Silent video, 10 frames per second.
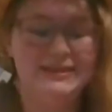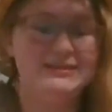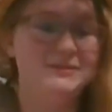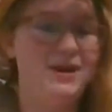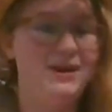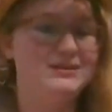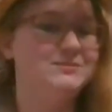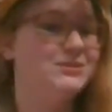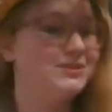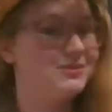some
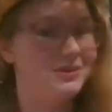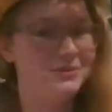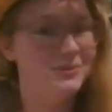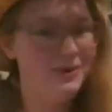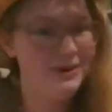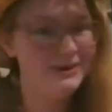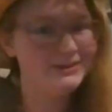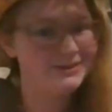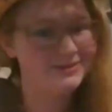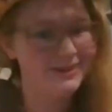awesome Nerf
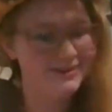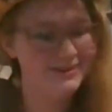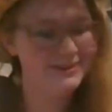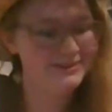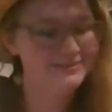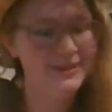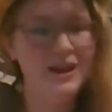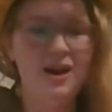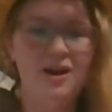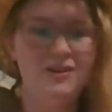wars so far with them,
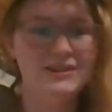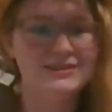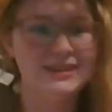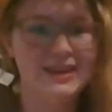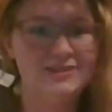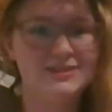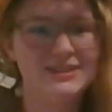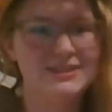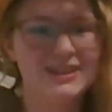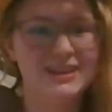all inside the house
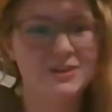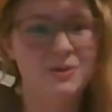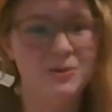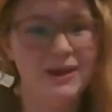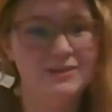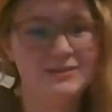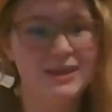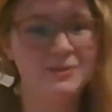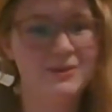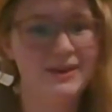because it's kind of cold
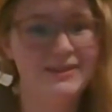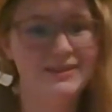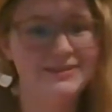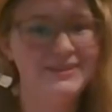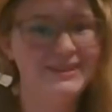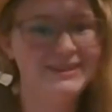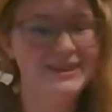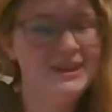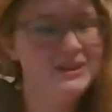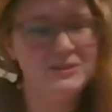outside where I live.
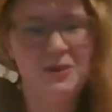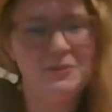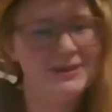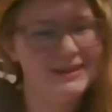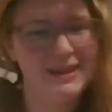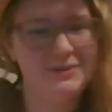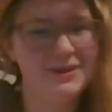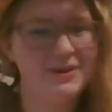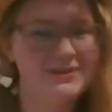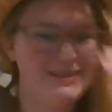Don't particularly want
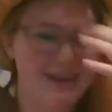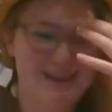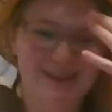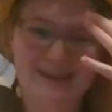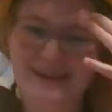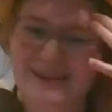to go outside there.